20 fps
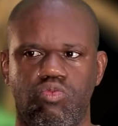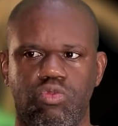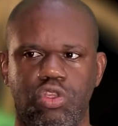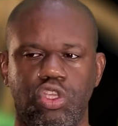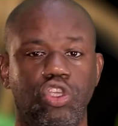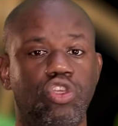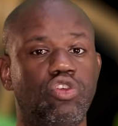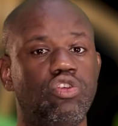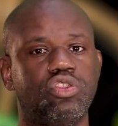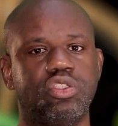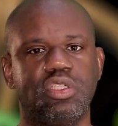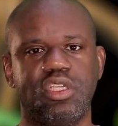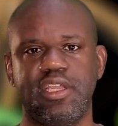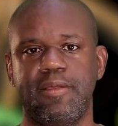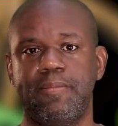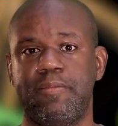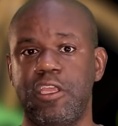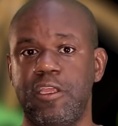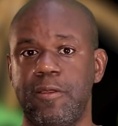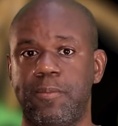
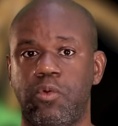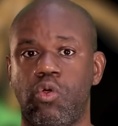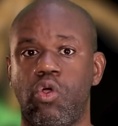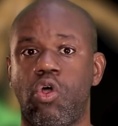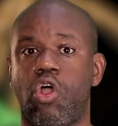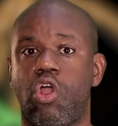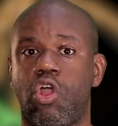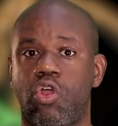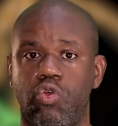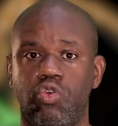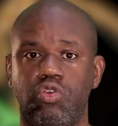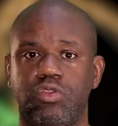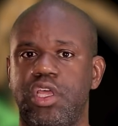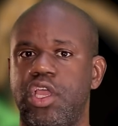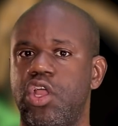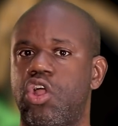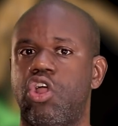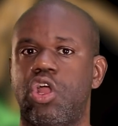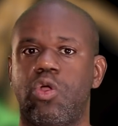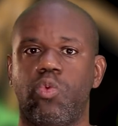Usually people are who
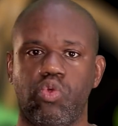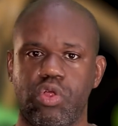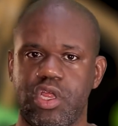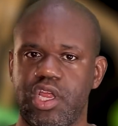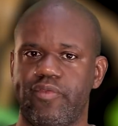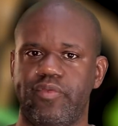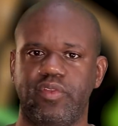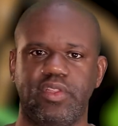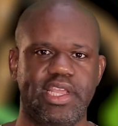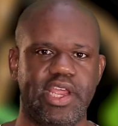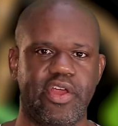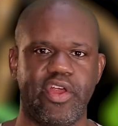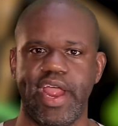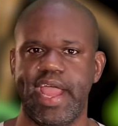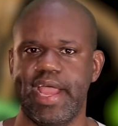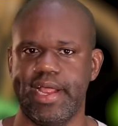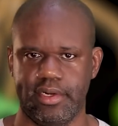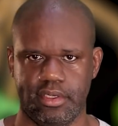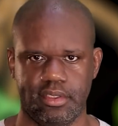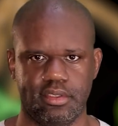they are wherever they are
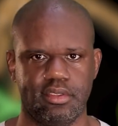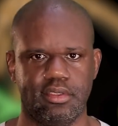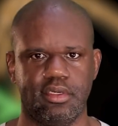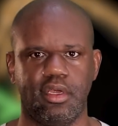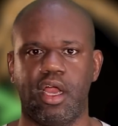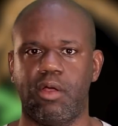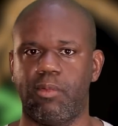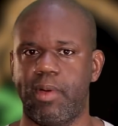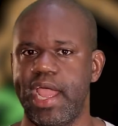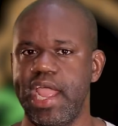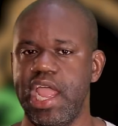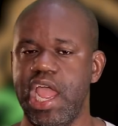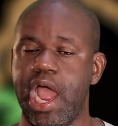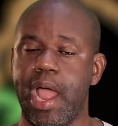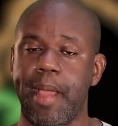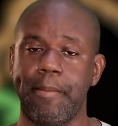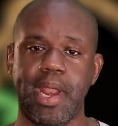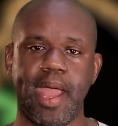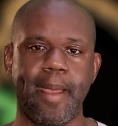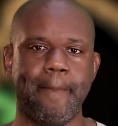at, right?
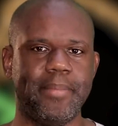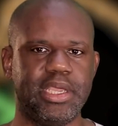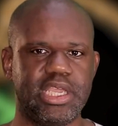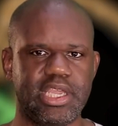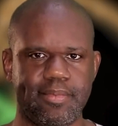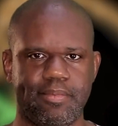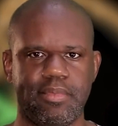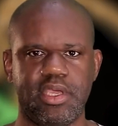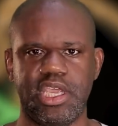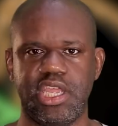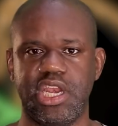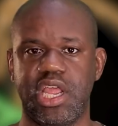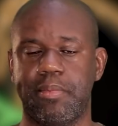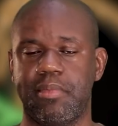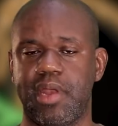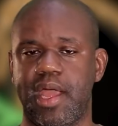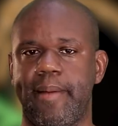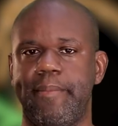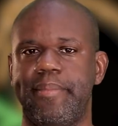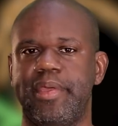I'm not being mean, I'm
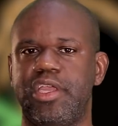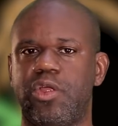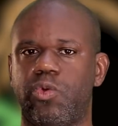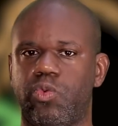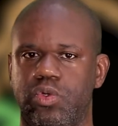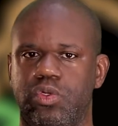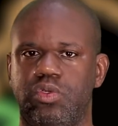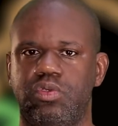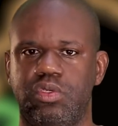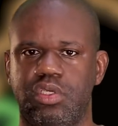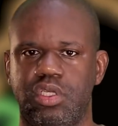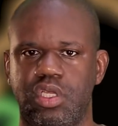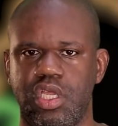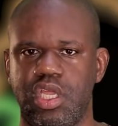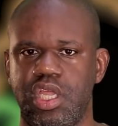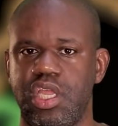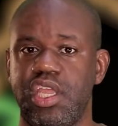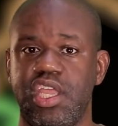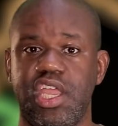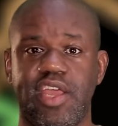not being rude.
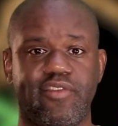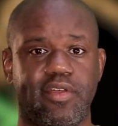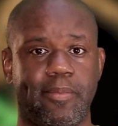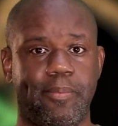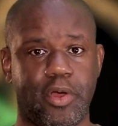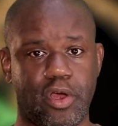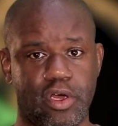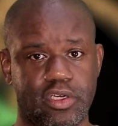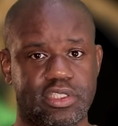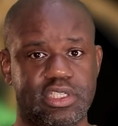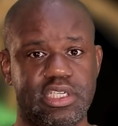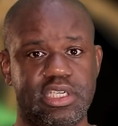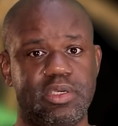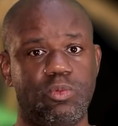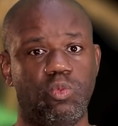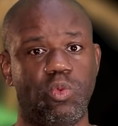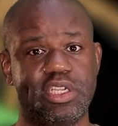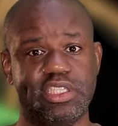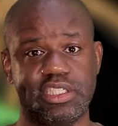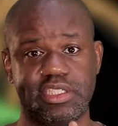If a person
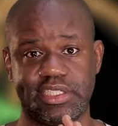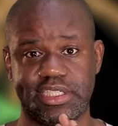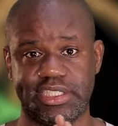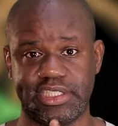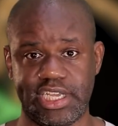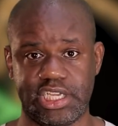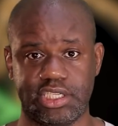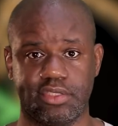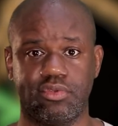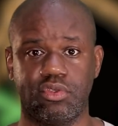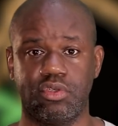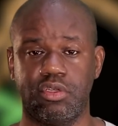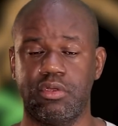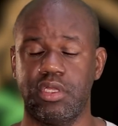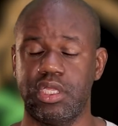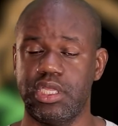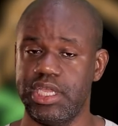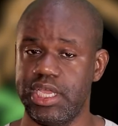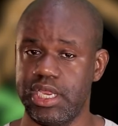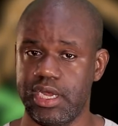wasn't successful
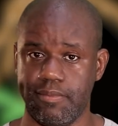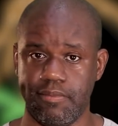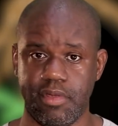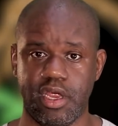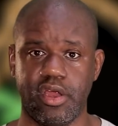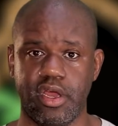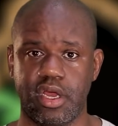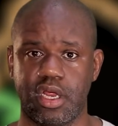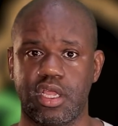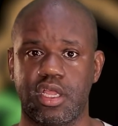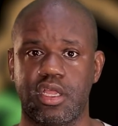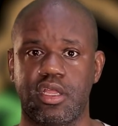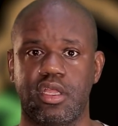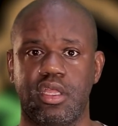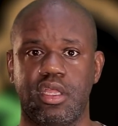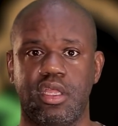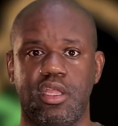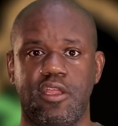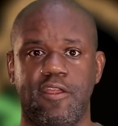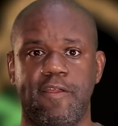in America,
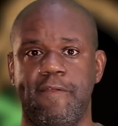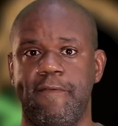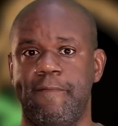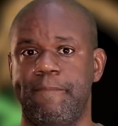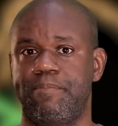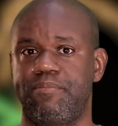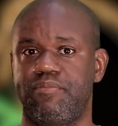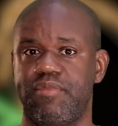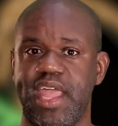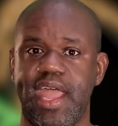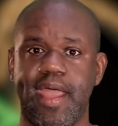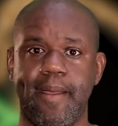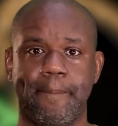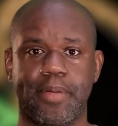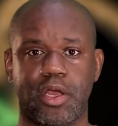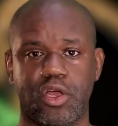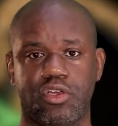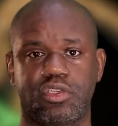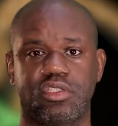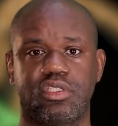that
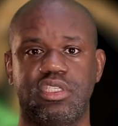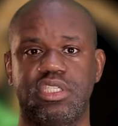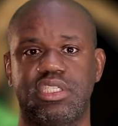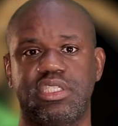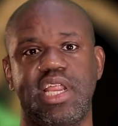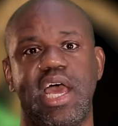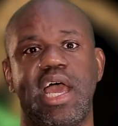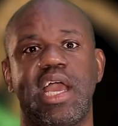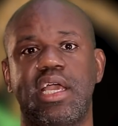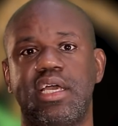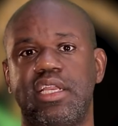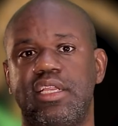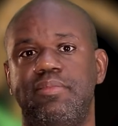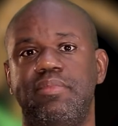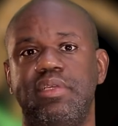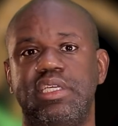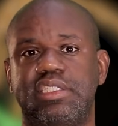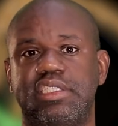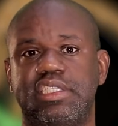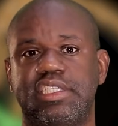person is not going to
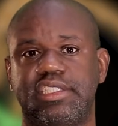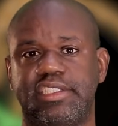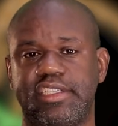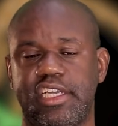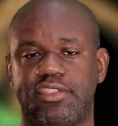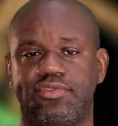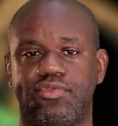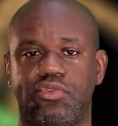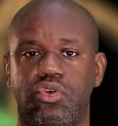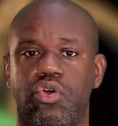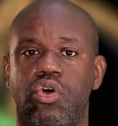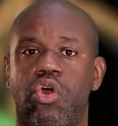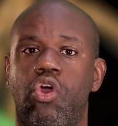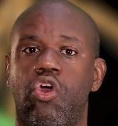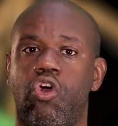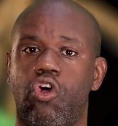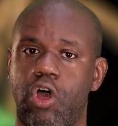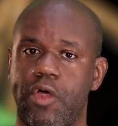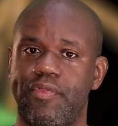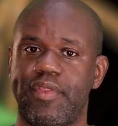be successful
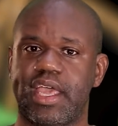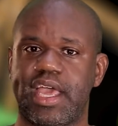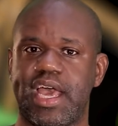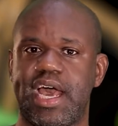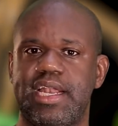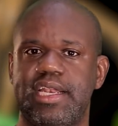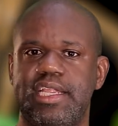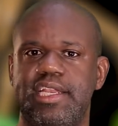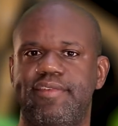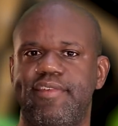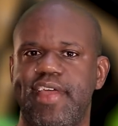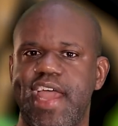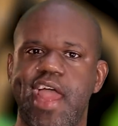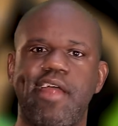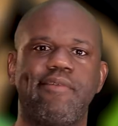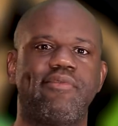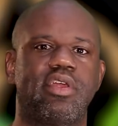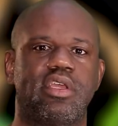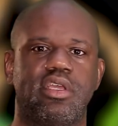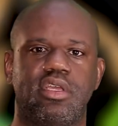on the continent of
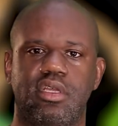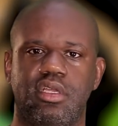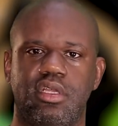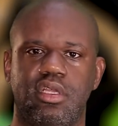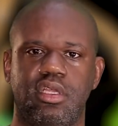Africa.